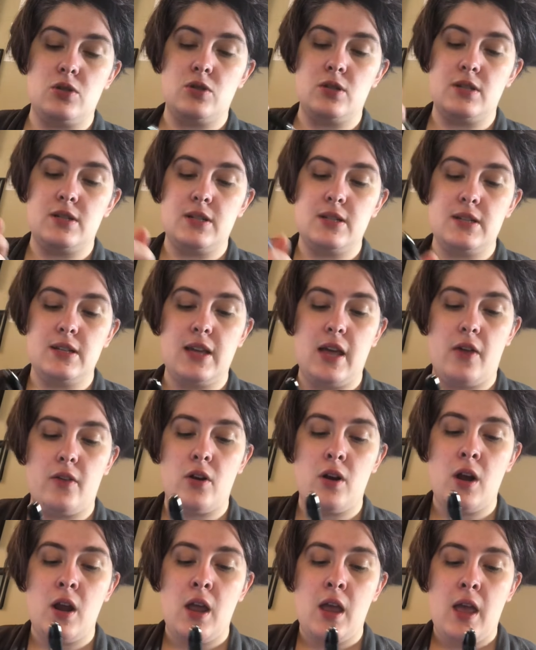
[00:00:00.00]
just did together.
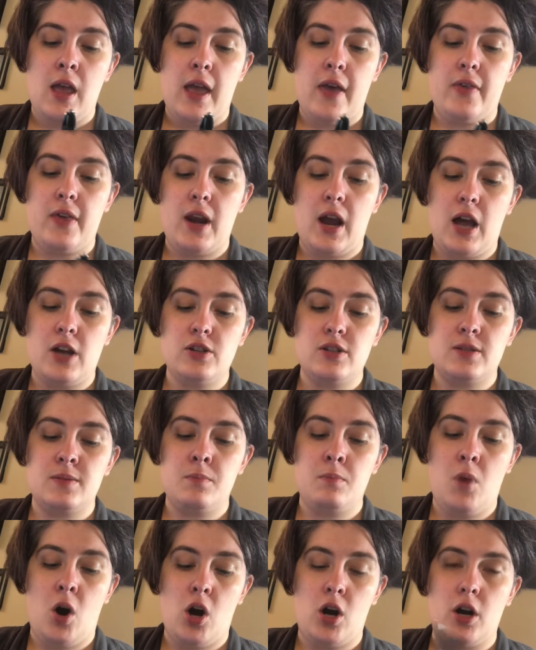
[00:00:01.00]
And then I just
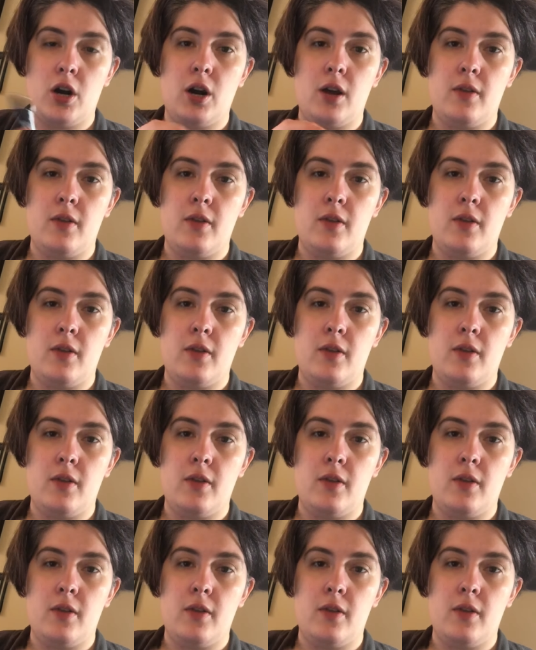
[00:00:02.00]
mark